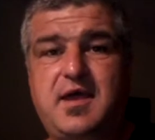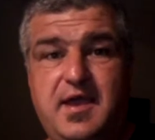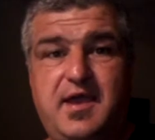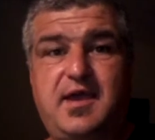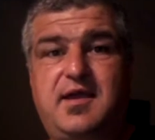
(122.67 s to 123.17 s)

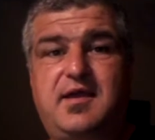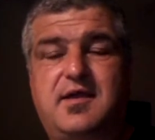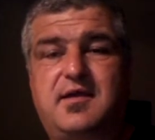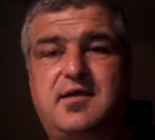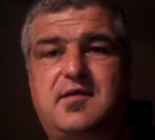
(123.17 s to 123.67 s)
He
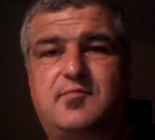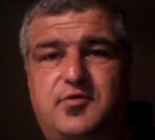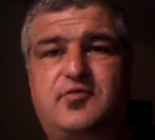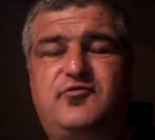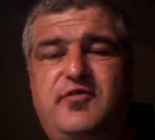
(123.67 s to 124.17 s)

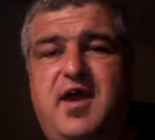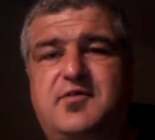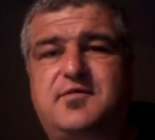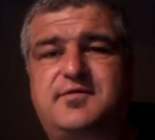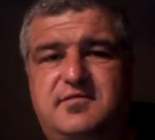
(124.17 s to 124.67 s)
brought you
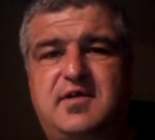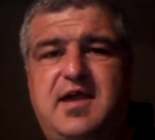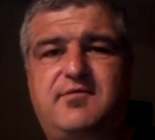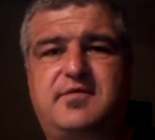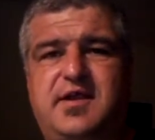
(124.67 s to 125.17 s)
out of
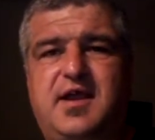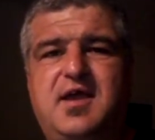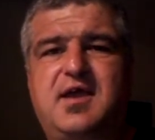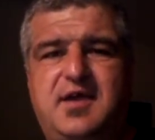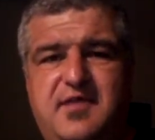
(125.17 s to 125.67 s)
slavery.
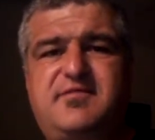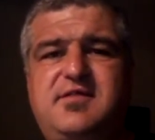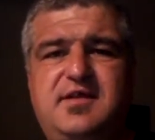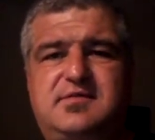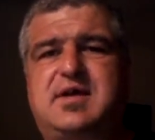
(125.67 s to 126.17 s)

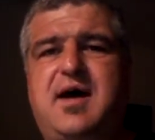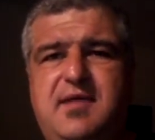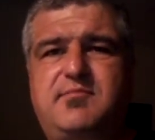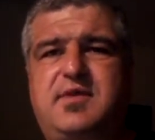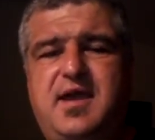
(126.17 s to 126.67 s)
Isn't it
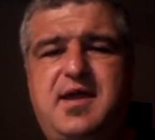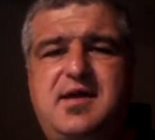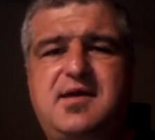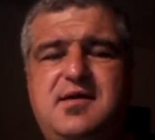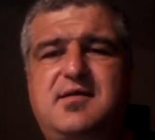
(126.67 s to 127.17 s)
time
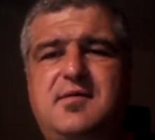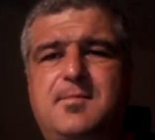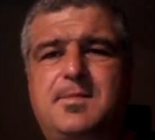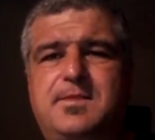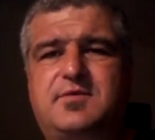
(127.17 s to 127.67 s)
now
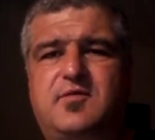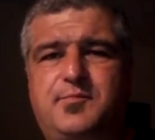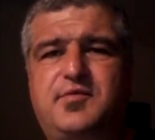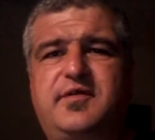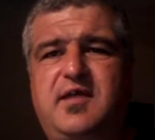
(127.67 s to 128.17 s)
to
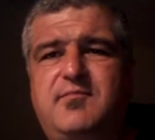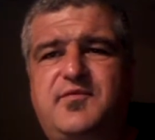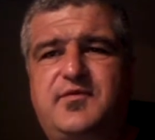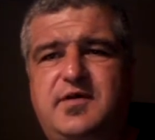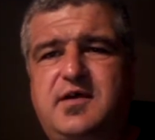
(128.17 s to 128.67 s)
put Him
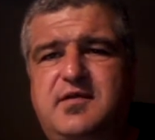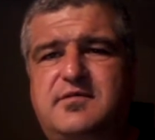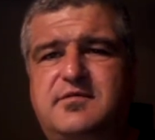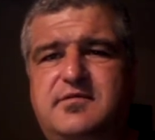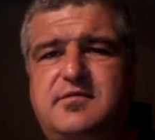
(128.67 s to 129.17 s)

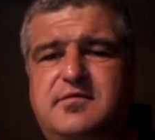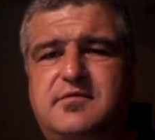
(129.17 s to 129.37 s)
first?